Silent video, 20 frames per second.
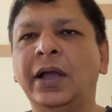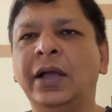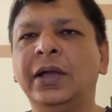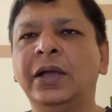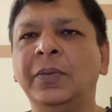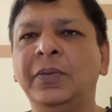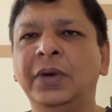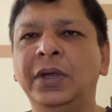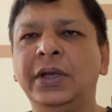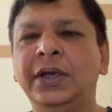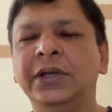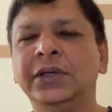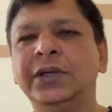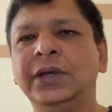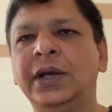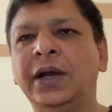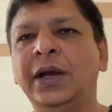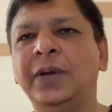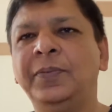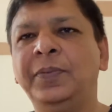communication
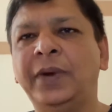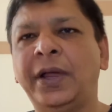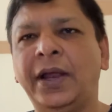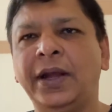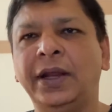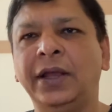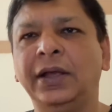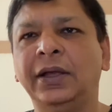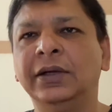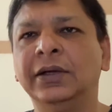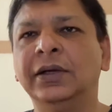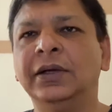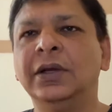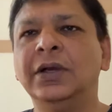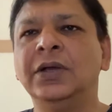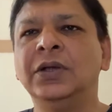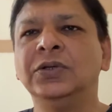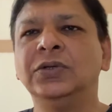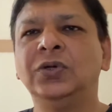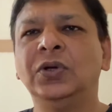and planning
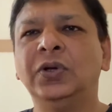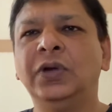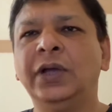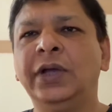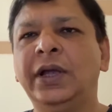so